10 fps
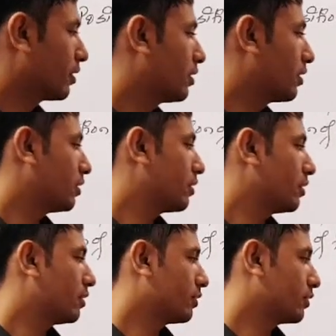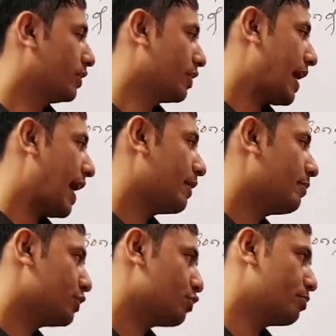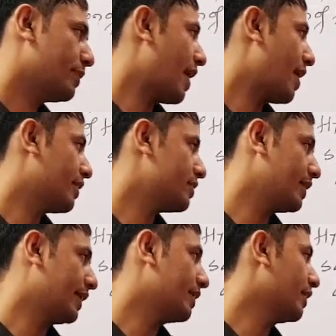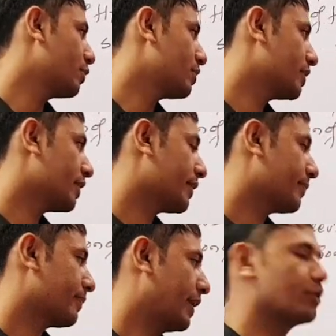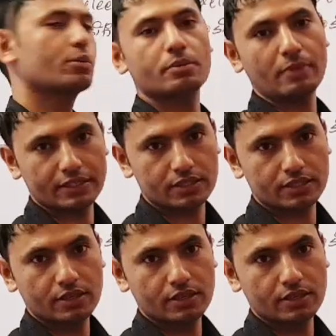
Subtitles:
the elements should be arranged in increasing atomic mass. But